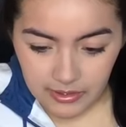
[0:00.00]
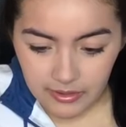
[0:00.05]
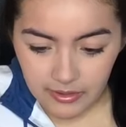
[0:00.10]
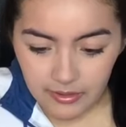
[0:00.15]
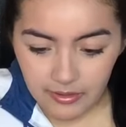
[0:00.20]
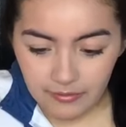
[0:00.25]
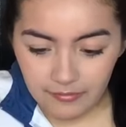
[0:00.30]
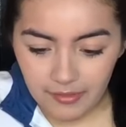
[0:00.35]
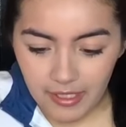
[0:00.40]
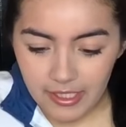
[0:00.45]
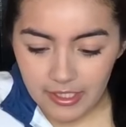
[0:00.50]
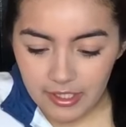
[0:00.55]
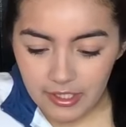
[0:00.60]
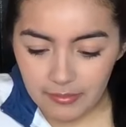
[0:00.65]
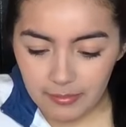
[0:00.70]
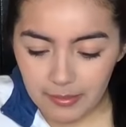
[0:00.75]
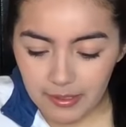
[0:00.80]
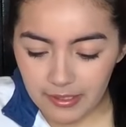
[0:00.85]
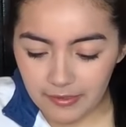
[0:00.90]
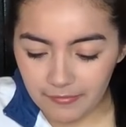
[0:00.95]
So the flash
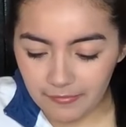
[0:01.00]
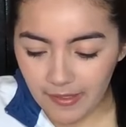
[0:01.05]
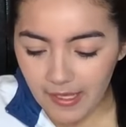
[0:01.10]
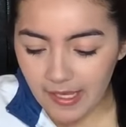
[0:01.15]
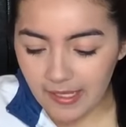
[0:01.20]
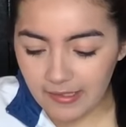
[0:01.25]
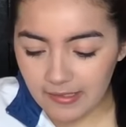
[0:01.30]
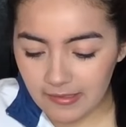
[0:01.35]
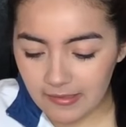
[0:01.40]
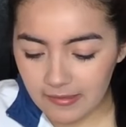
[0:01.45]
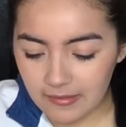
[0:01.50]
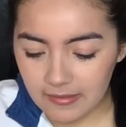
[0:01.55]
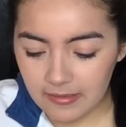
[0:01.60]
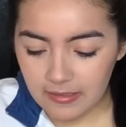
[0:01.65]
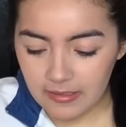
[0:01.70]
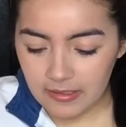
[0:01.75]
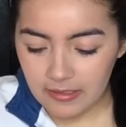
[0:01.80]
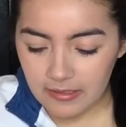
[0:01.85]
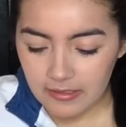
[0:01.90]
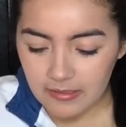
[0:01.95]
is pretty fast.
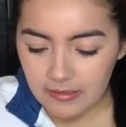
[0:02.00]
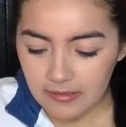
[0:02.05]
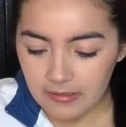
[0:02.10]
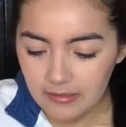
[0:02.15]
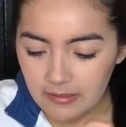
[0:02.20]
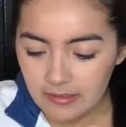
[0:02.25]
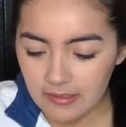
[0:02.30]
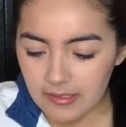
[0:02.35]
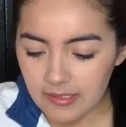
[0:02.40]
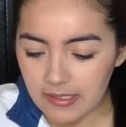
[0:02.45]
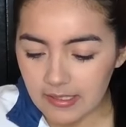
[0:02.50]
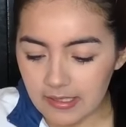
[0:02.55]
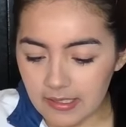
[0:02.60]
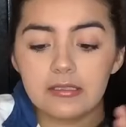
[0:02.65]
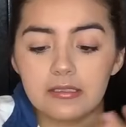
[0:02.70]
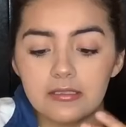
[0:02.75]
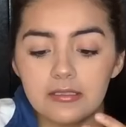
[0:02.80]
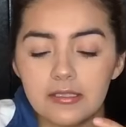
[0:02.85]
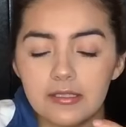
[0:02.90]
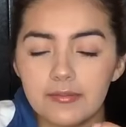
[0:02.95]
Let's see.
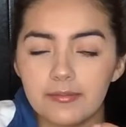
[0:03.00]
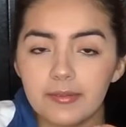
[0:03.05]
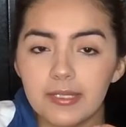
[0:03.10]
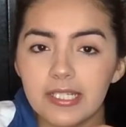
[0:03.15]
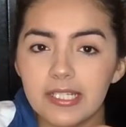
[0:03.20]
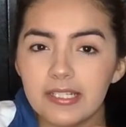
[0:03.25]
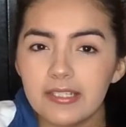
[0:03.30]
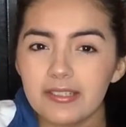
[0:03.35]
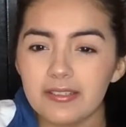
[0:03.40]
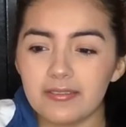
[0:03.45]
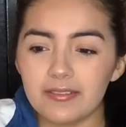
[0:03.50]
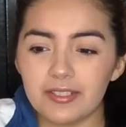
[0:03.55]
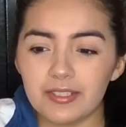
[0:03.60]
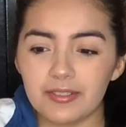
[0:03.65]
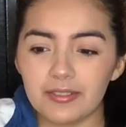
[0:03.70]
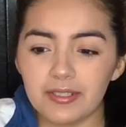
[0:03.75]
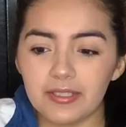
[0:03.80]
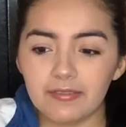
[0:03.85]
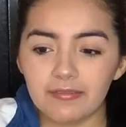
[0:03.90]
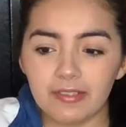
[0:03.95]
This retails
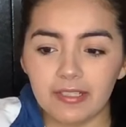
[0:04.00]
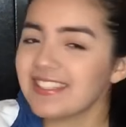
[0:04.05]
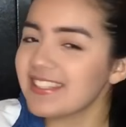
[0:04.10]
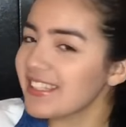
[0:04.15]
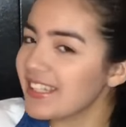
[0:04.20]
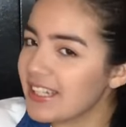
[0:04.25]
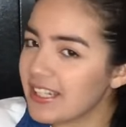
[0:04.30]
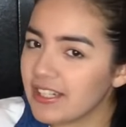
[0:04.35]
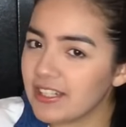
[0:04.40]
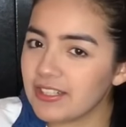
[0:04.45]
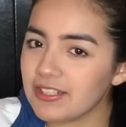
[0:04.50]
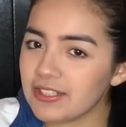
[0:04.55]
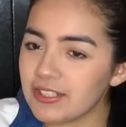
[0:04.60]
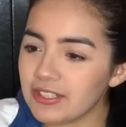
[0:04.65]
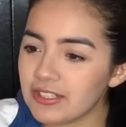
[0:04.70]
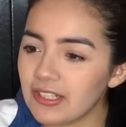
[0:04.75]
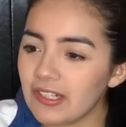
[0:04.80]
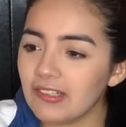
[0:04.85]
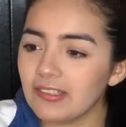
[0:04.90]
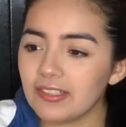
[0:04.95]
originally for
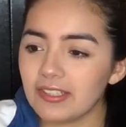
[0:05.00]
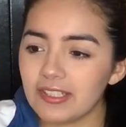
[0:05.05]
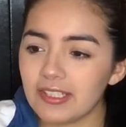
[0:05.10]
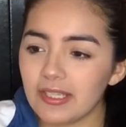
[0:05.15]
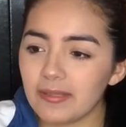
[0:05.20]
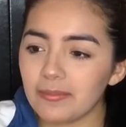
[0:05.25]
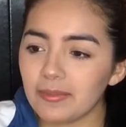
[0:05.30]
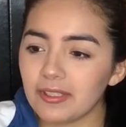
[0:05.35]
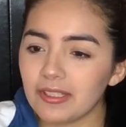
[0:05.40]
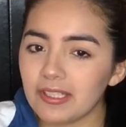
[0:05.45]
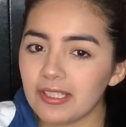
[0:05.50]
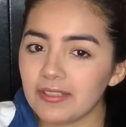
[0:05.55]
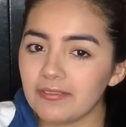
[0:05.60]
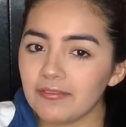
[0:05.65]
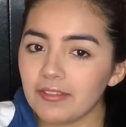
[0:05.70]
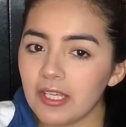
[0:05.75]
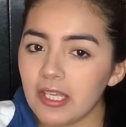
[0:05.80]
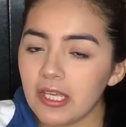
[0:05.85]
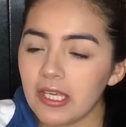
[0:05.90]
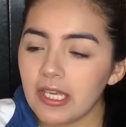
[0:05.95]
$800, I believe,
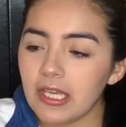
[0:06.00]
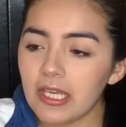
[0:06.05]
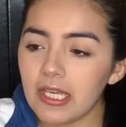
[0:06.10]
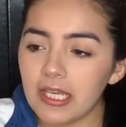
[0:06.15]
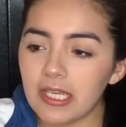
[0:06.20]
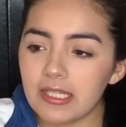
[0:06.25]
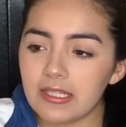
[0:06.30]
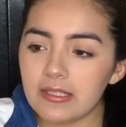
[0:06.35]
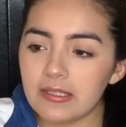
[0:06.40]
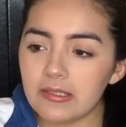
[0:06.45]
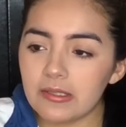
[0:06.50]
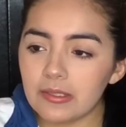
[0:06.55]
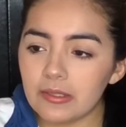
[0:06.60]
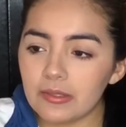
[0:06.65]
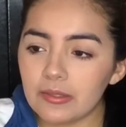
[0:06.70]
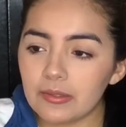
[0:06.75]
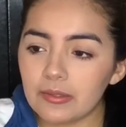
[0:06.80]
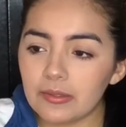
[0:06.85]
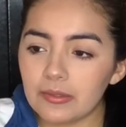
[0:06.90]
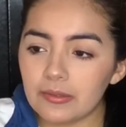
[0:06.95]
and
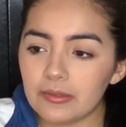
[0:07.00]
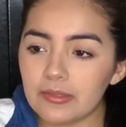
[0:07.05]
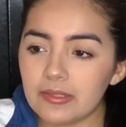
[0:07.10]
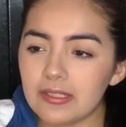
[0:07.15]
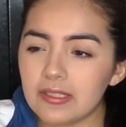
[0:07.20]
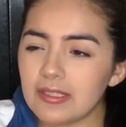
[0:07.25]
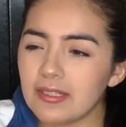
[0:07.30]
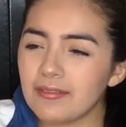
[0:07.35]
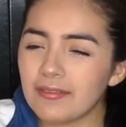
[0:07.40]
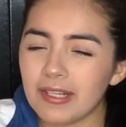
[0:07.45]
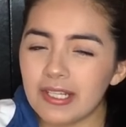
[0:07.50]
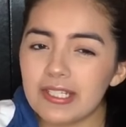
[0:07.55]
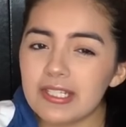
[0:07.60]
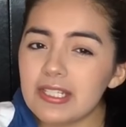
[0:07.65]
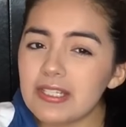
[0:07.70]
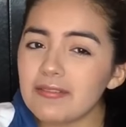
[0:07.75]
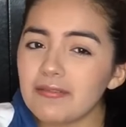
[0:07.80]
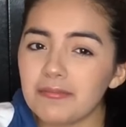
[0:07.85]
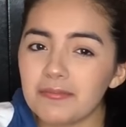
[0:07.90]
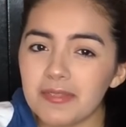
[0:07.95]
so it
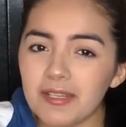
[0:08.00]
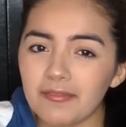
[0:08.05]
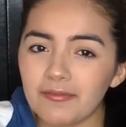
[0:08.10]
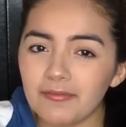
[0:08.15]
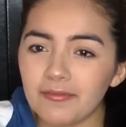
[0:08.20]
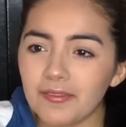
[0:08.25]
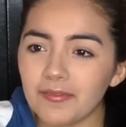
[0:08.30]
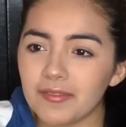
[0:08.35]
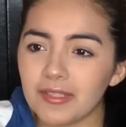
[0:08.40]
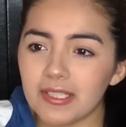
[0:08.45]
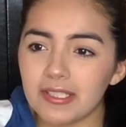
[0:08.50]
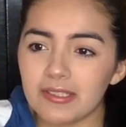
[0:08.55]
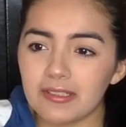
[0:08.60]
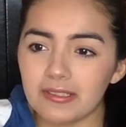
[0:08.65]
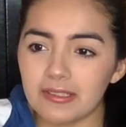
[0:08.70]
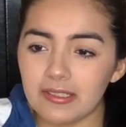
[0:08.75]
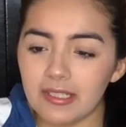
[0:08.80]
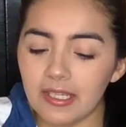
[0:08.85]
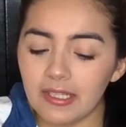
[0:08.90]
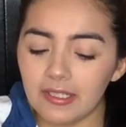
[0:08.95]
ranges from $750 to
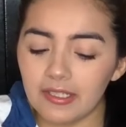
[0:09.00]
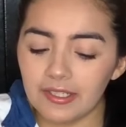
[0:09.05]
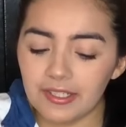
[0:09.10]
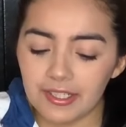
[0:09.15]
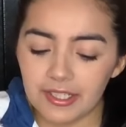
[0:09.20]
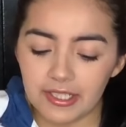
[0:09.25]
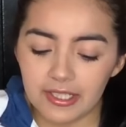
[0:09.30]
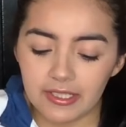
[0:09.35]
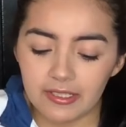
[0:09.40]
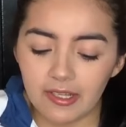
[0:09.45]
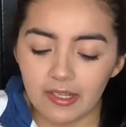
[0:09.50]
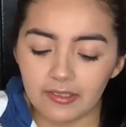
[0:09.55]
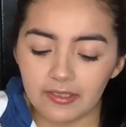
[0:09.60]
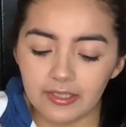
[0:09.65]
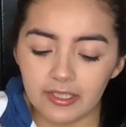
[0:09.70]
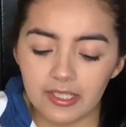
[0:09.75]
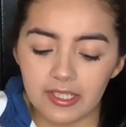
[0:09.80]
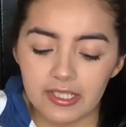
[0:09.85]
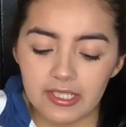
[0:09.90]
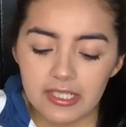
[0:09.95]

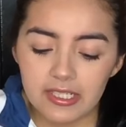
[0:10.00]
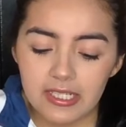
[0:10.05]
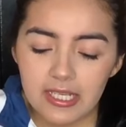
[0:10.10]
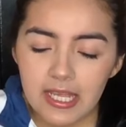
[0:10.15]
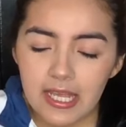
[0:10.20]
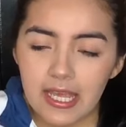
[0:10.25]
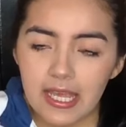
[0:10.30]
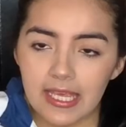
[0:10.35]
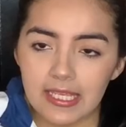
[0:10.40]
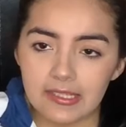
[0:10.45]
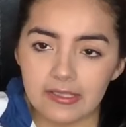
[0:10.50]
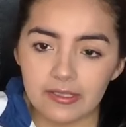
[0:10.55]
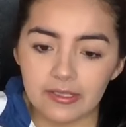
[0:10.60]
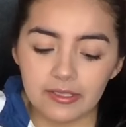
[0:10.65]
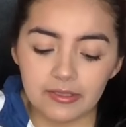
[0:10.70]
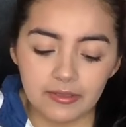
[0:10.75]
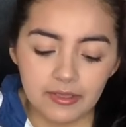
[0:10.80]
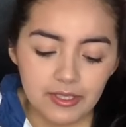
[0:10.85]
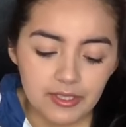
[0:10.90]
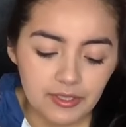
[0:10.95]
$800. And
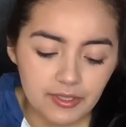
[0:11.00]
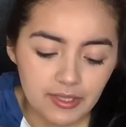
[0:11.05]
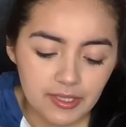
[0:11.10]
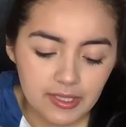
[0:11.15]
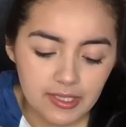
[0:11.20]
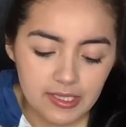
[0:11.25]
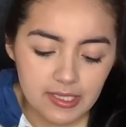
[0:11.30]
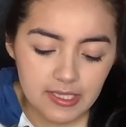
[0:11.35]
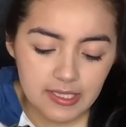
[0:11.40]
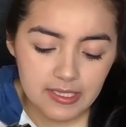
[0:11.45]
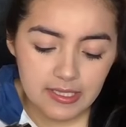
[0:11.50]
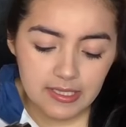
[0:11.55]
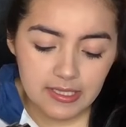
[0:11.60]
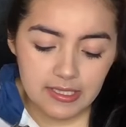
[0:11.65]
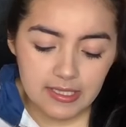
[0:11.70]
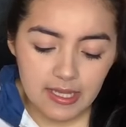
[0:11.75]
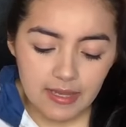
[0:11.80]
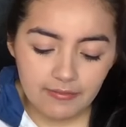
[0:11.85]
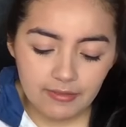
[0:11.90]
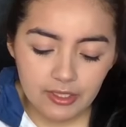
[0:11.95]
so originally this is
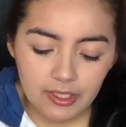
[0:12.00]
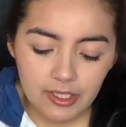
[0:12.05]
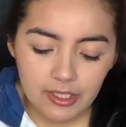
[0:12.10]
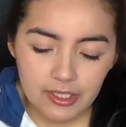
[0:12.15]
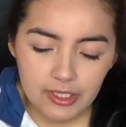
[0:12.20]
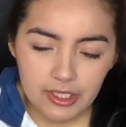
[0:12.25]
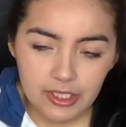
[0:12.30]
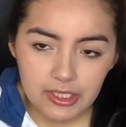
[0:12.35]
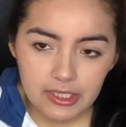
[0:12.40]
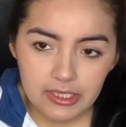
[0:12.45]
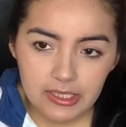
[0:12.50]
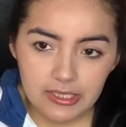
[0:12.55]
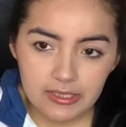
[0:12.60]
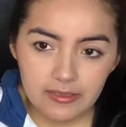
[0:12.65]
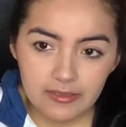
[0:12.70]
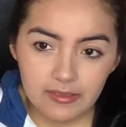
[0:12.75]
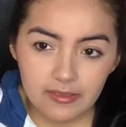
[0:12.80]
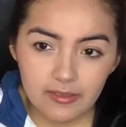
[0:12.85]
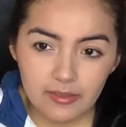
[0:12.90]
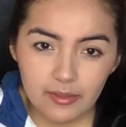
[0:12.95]

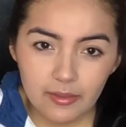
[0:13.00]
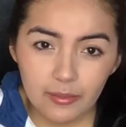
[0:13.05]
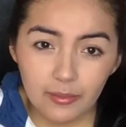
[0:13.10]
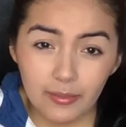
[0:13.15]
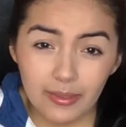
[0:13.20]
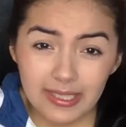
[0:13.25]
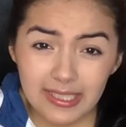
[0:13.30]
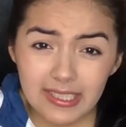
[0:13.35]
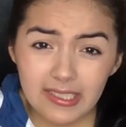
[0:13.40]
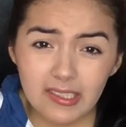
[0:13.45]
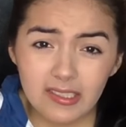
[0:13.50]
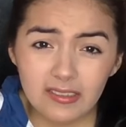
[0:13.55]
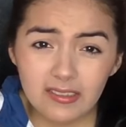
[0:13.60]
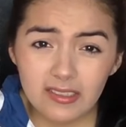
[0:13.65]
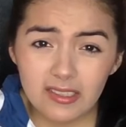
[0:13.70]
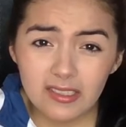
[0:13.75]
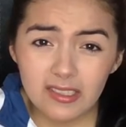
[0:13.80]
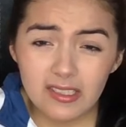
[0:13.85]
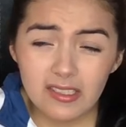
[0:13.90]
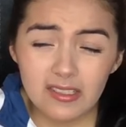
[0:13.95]

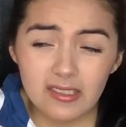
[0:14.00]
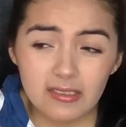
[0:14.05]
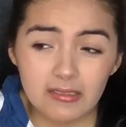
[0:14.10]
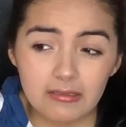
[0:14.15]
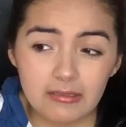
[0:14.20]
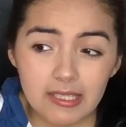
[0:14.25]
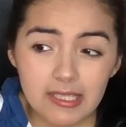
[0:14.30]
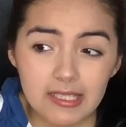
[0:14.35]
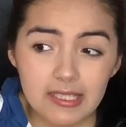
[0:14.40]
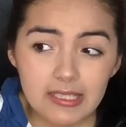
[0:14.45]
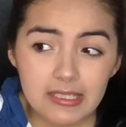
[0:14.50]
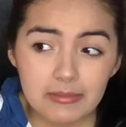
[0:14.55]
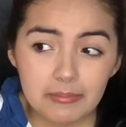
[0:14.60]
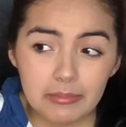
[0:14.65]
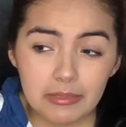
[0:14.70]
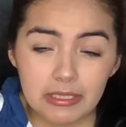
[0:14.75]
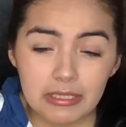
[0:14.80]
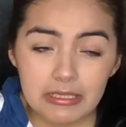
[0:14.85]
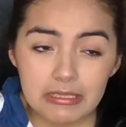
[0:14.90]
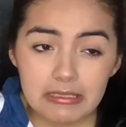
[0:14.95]
$720, so that's pretty